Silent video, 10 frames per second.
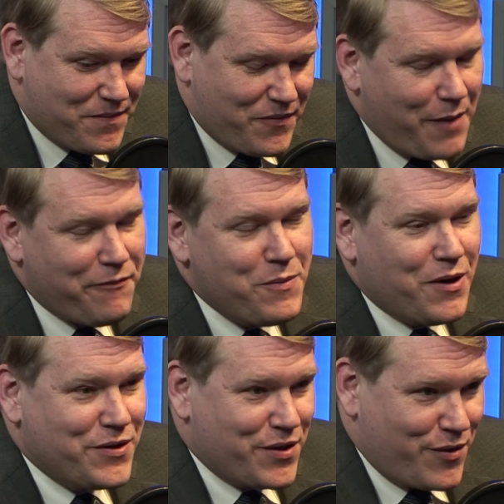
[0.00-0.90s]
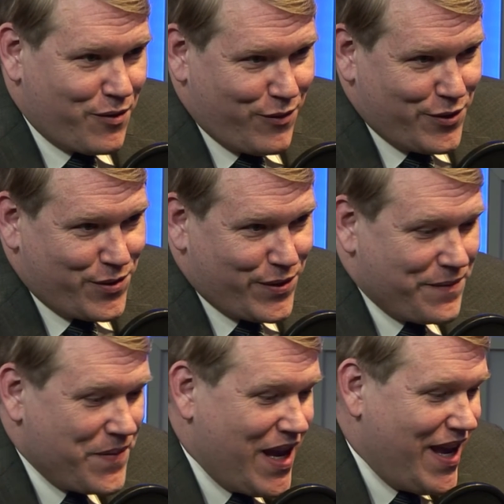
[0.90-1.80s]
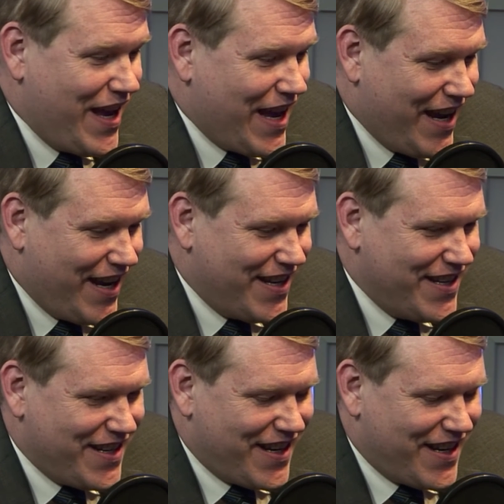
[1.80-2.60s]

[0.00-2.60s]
I'm from Arizona originally. And